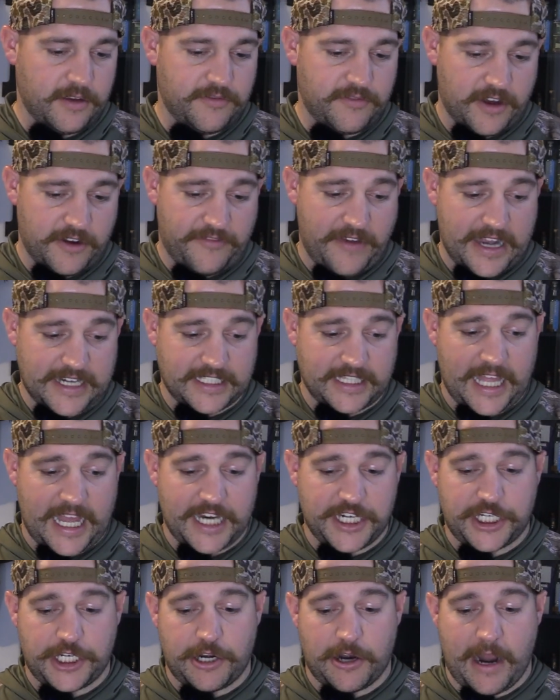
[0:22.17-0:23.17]
Fun fact,
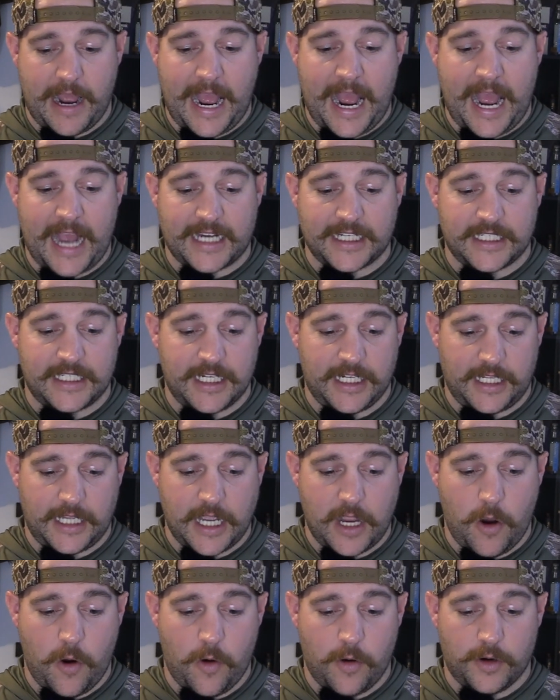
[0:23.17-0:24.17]
last year I
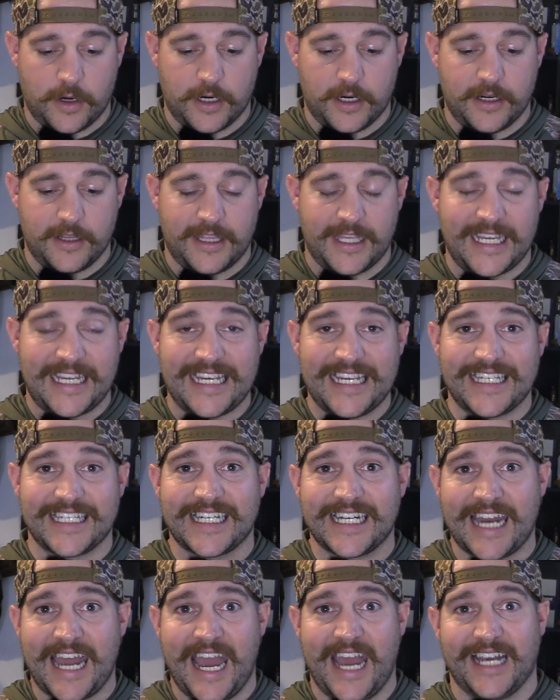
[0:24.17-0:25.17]
accidentally ordered the
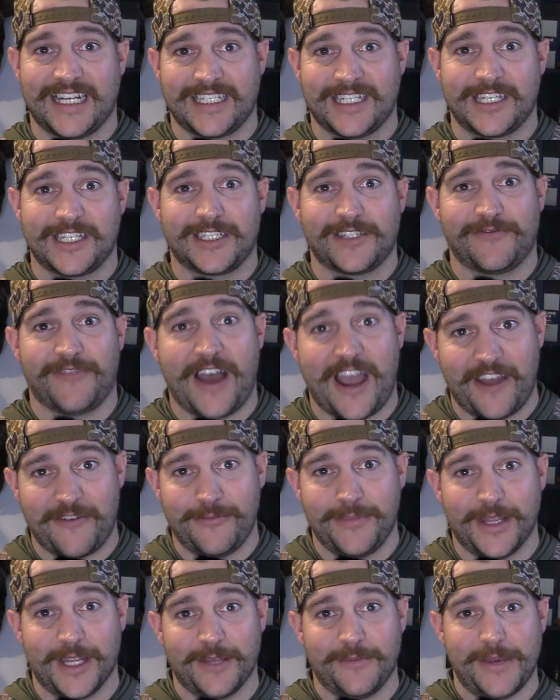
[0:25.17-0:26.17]
Easton Axis
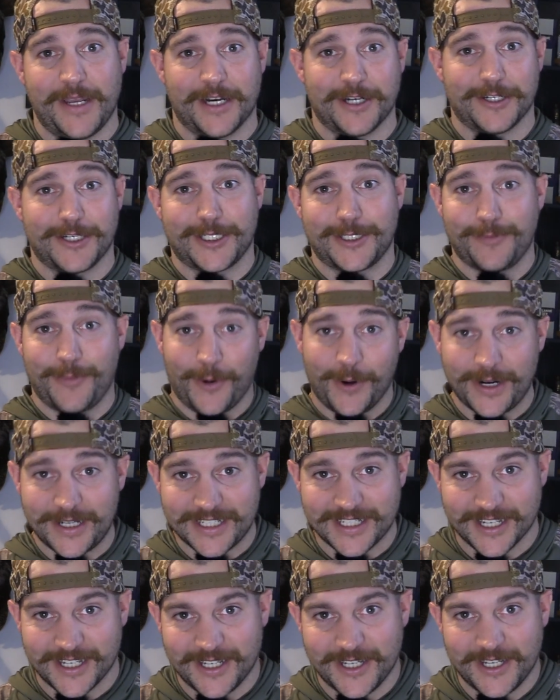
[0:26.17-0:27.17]
5mm
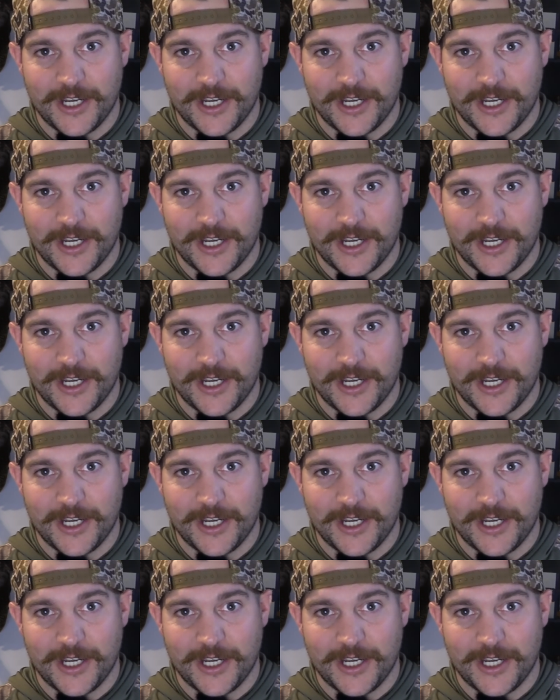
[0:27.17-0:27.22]
Sport,